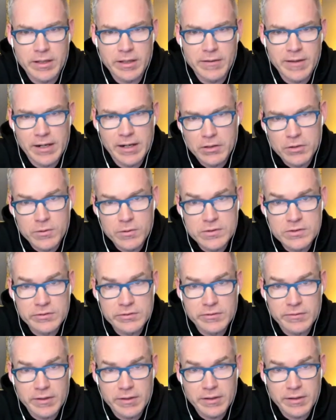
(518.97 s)
That includes,
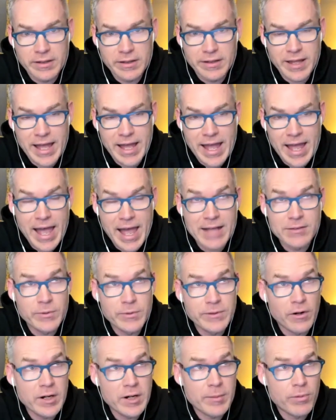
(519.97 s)
as
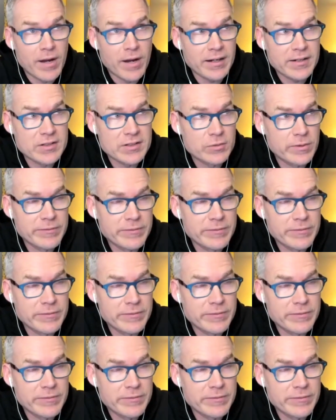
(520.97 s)
we've already practiced,